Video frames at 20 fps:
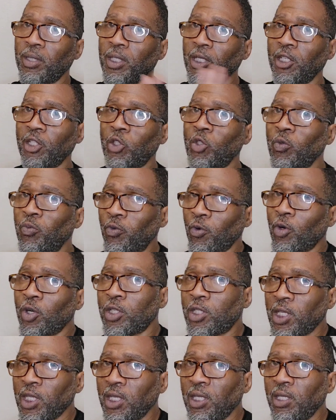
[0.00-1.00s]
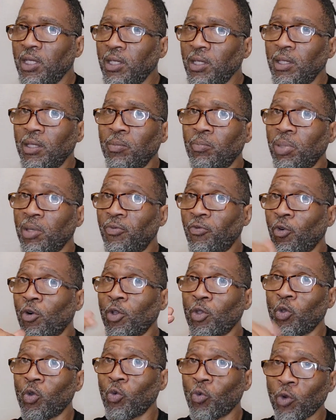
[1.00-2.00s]
issue 14
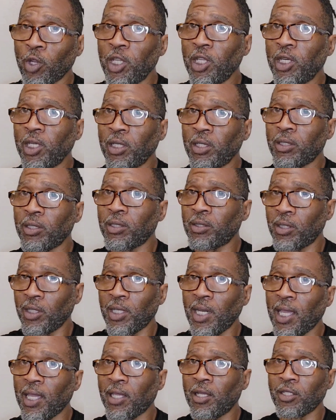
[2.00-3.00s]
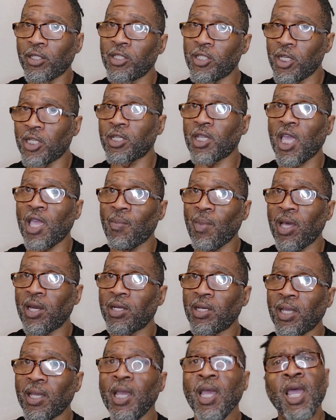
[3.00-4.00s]
before you read it today, because it just came out
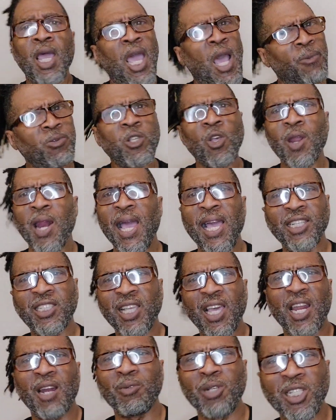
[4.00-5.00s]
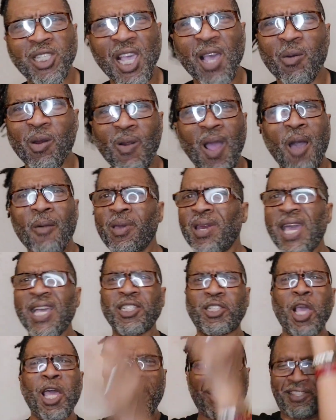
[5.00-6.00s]
today. Episode I ain't saying, I'm just saying with Robin
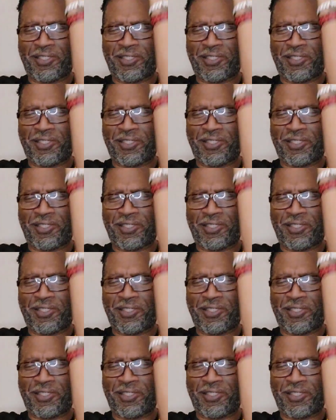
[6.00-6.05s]
Nation.